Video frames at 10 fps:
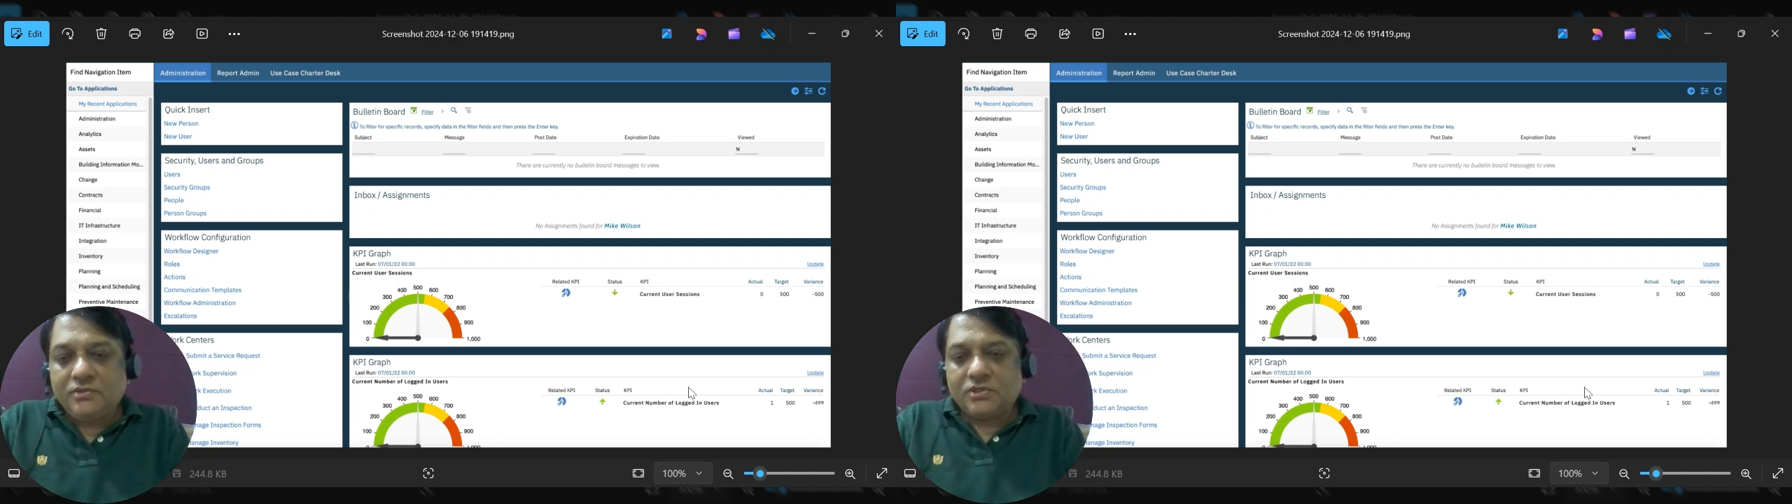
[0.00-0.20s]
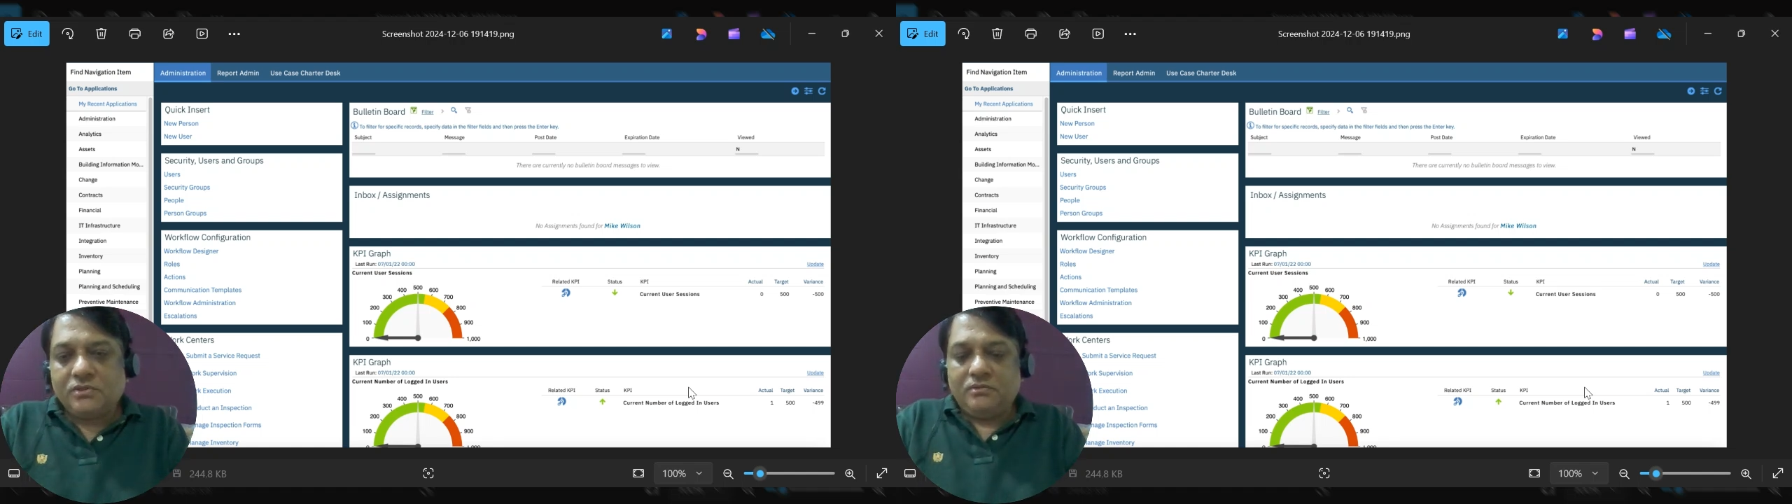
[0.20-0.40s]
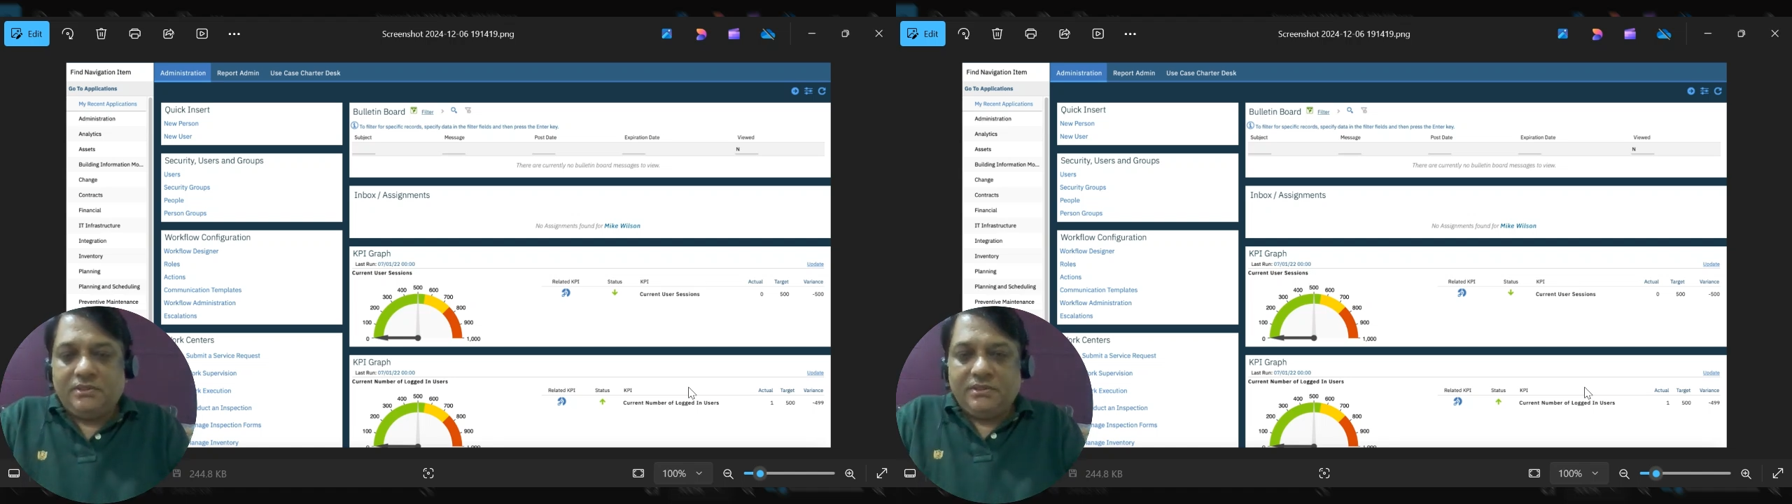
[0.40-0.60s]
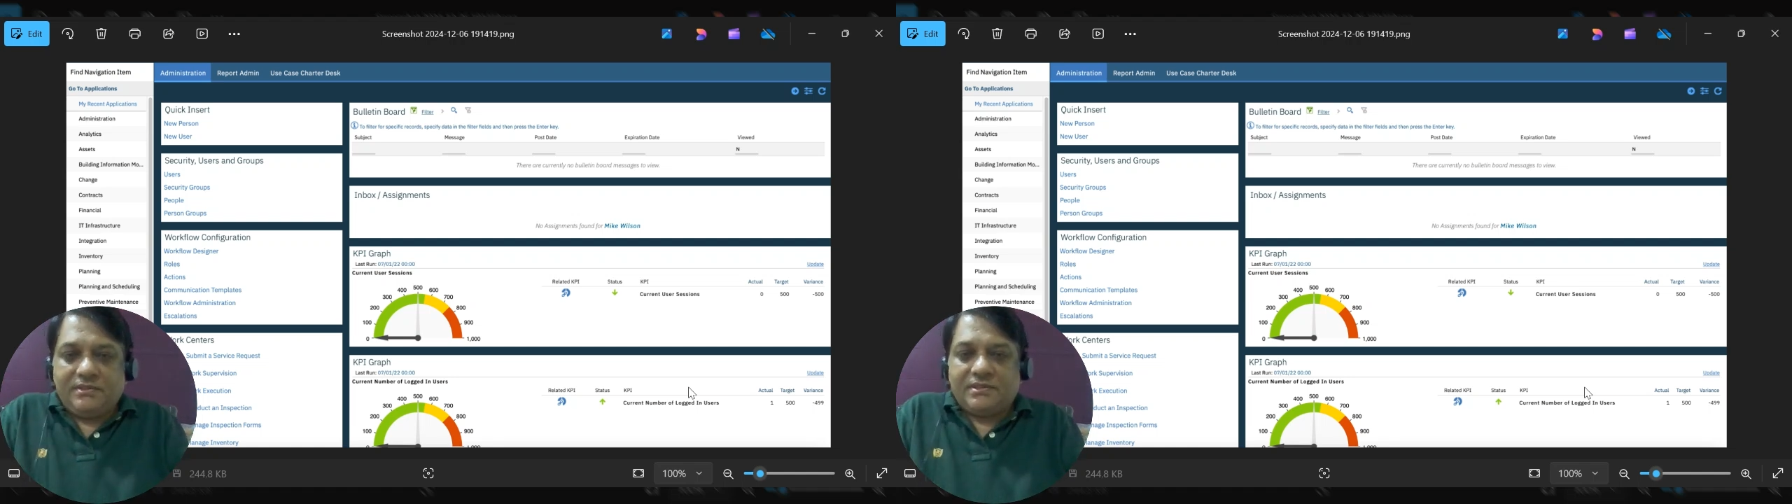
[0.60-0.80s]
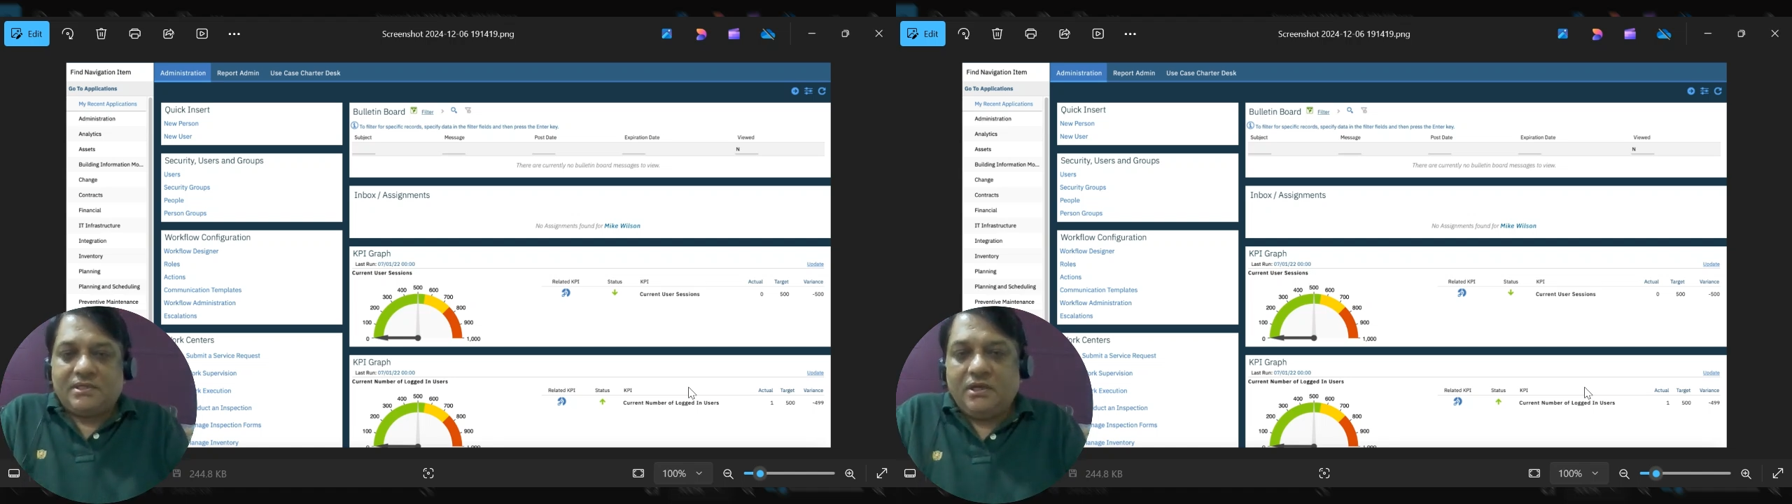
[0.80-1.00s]
So, this
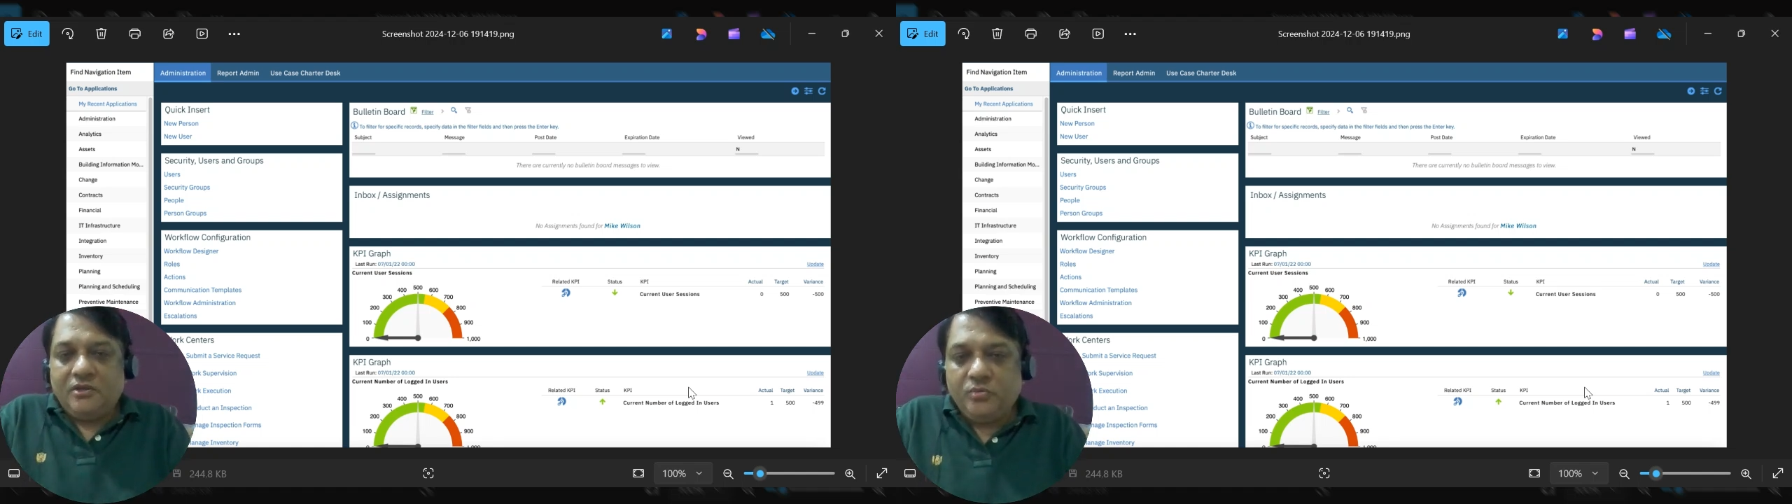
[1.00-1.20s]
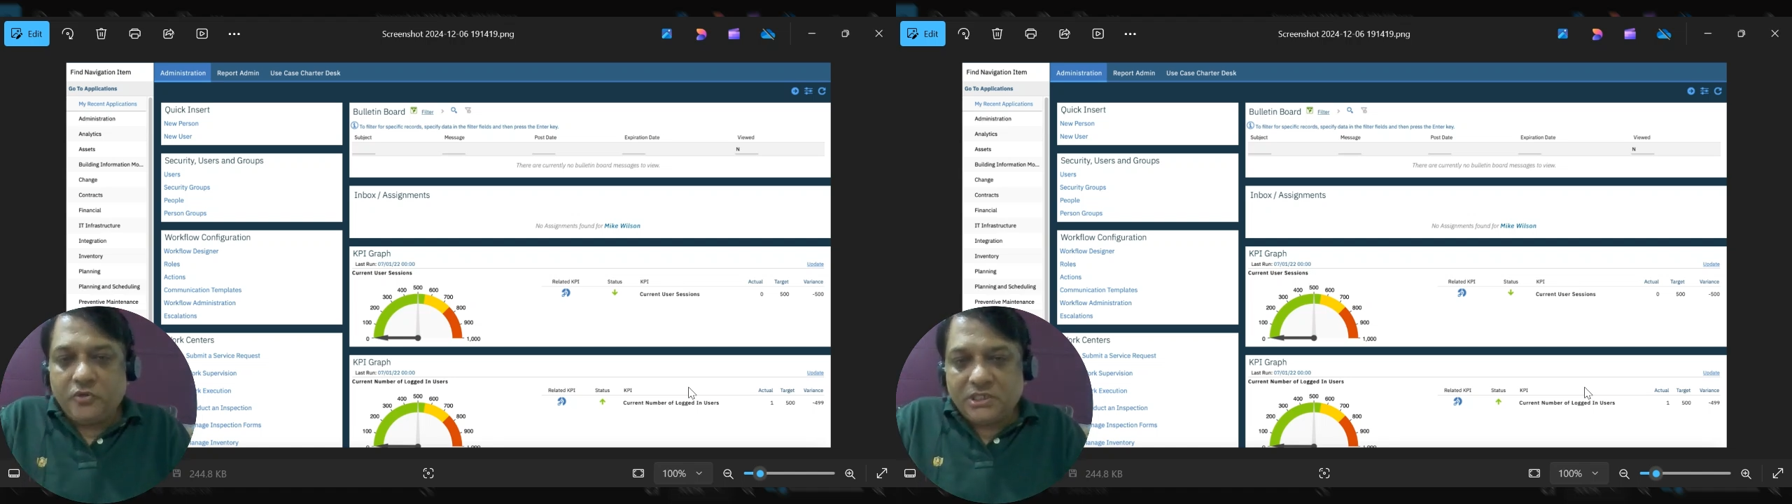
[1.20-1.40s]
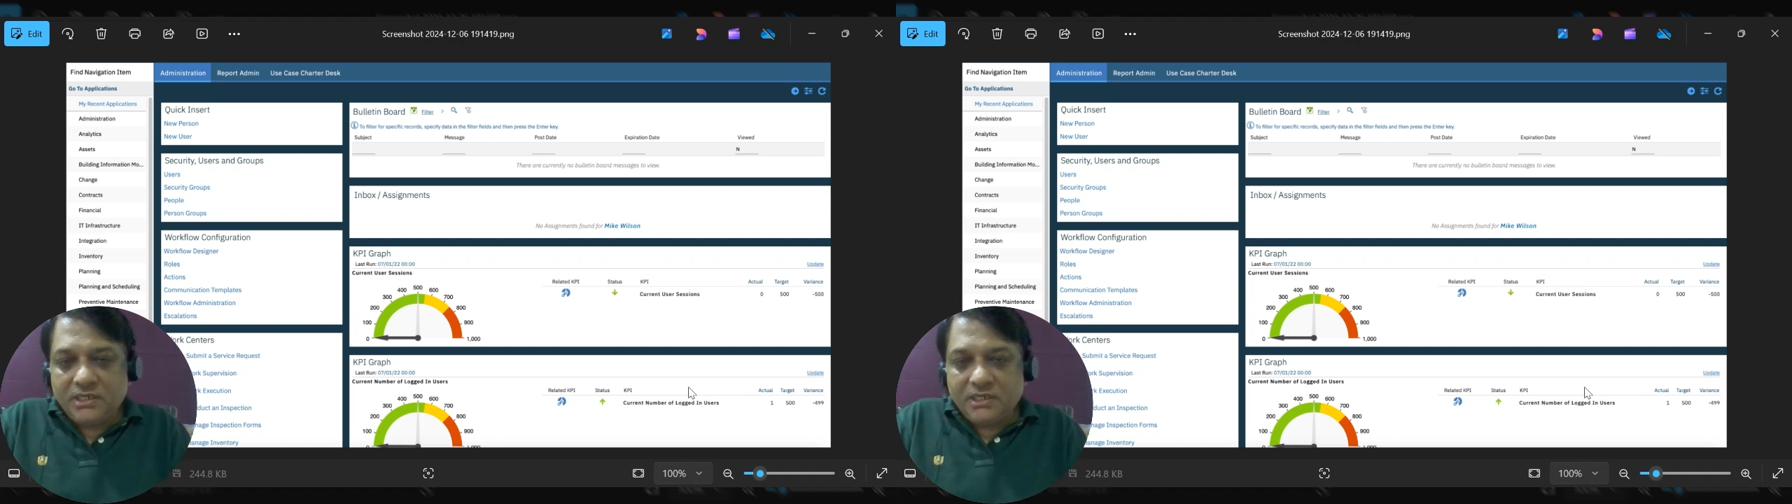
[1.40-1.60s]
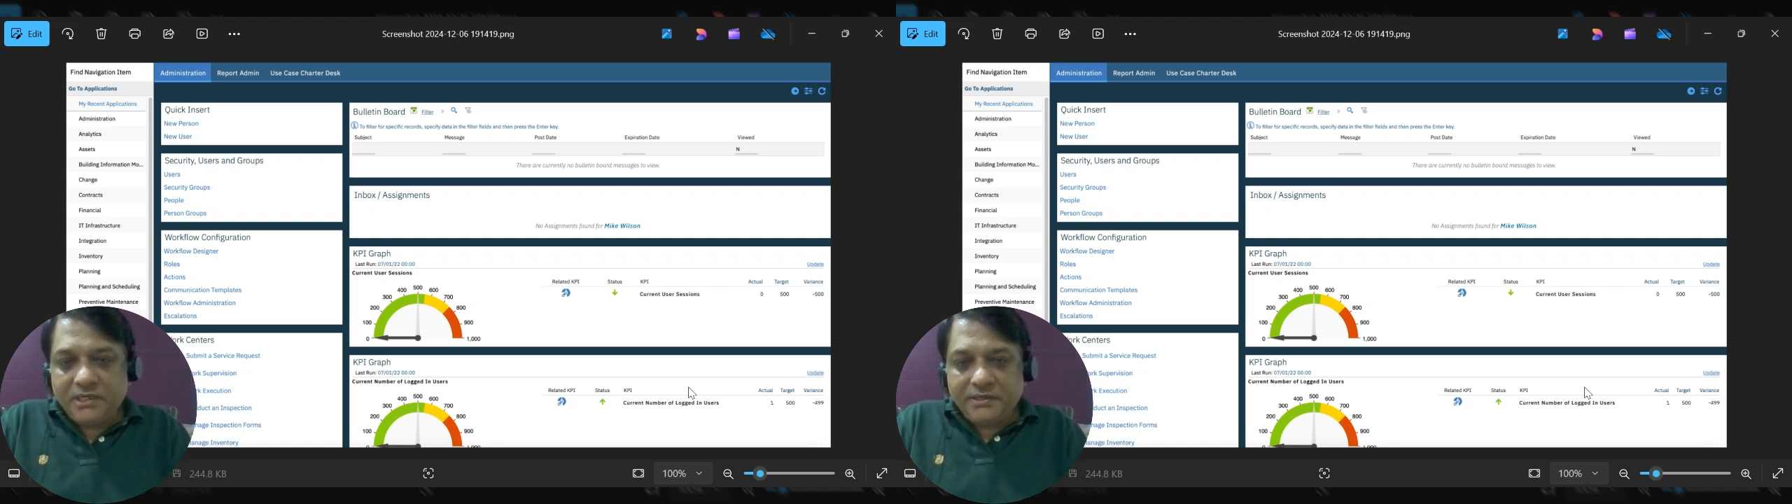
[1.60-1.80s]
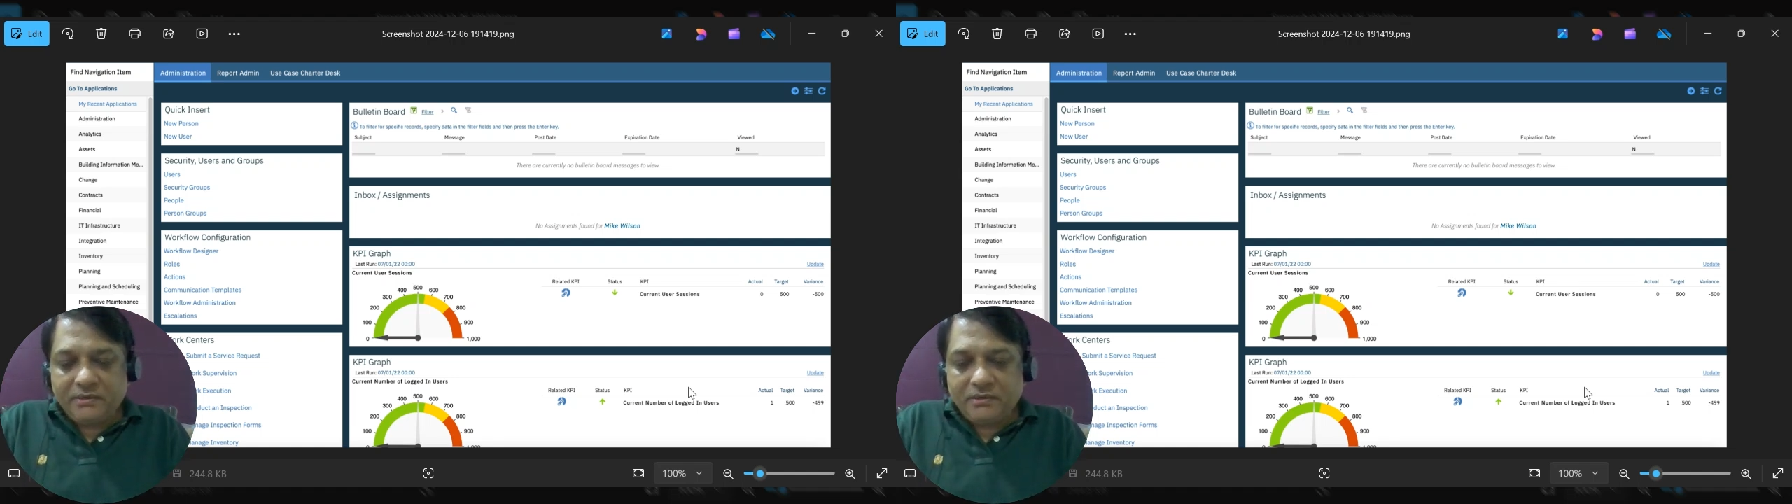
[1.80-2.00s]
is Kanu
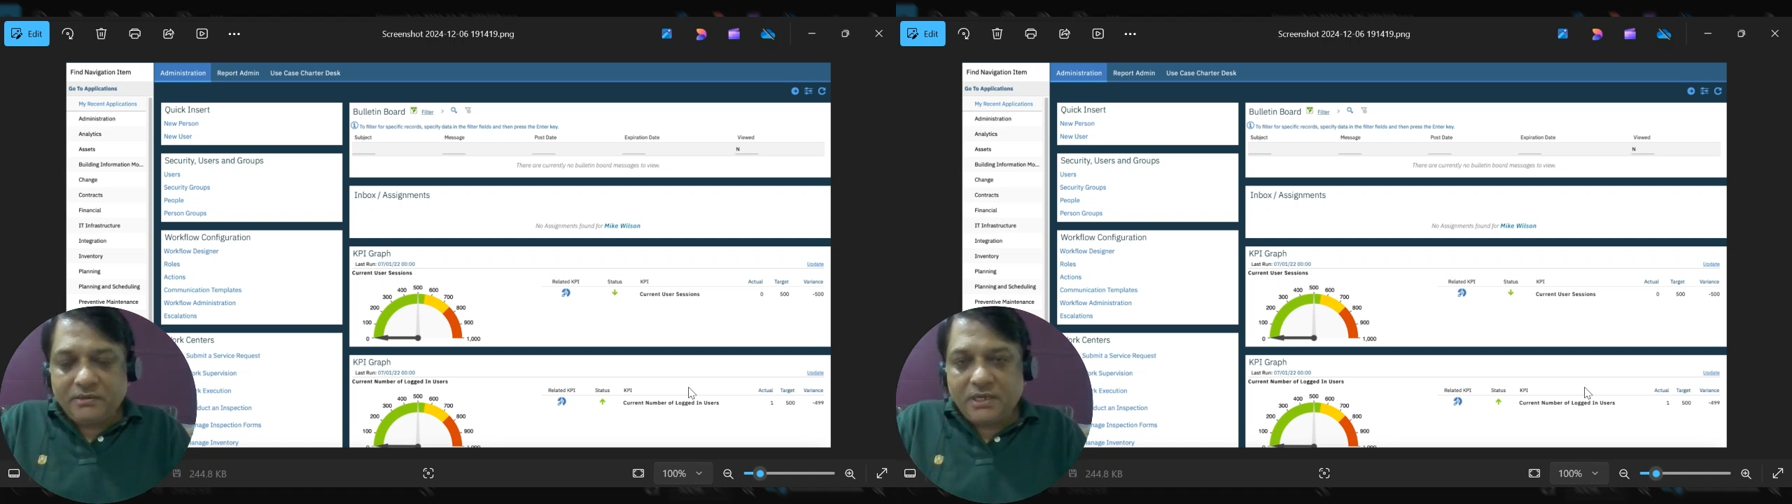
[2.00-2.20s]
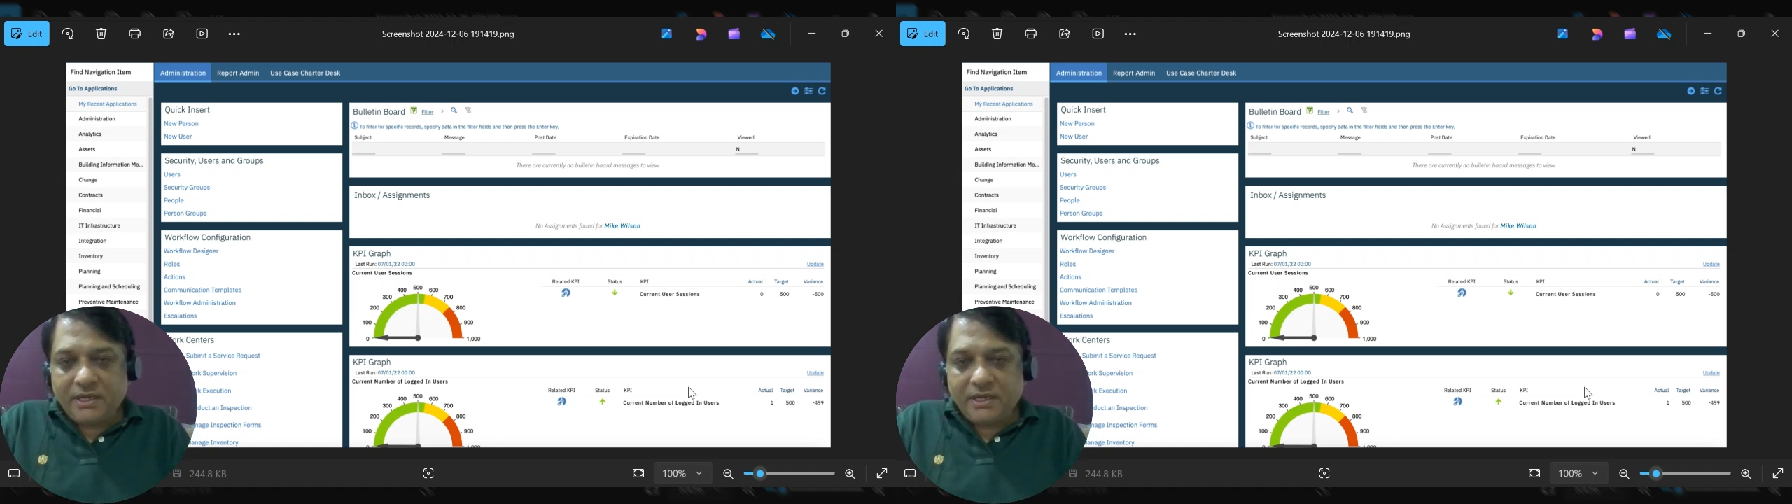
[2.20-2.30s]
Bhutani here,